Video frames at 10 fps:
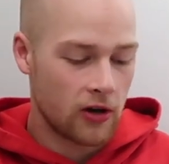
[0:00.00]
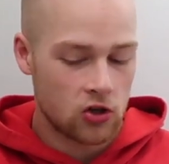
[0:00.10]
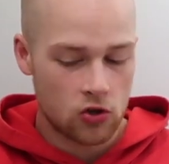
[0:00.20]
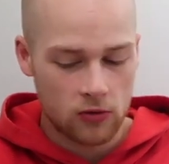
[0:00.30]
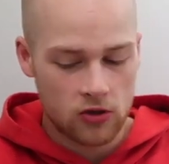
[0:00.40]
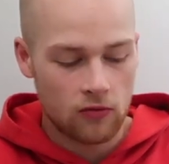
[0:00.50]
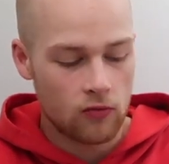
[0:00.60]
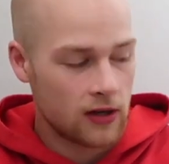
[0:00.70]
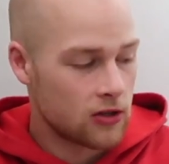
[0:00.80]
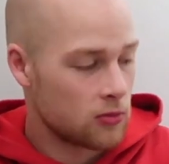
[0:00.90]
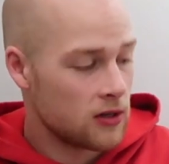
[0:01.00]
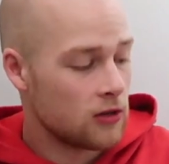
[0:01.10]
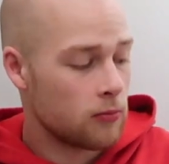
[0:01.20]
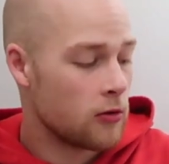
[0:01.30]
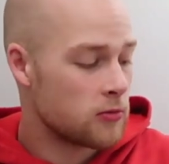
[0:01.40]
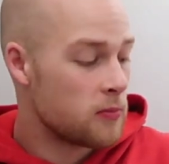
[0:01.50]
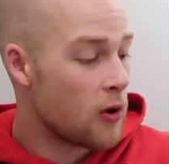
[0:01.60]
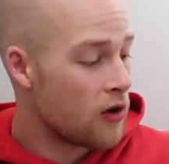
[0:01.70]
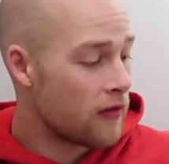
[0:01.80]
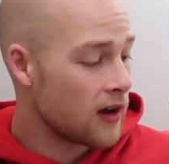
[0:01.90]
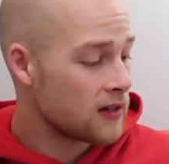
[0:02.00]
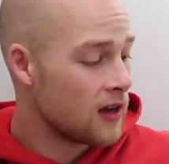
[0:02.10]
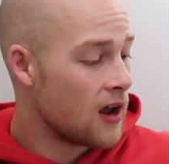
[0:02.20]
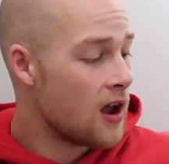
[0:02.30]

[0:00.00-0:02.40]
you just want something really sweet, it's probably perfect.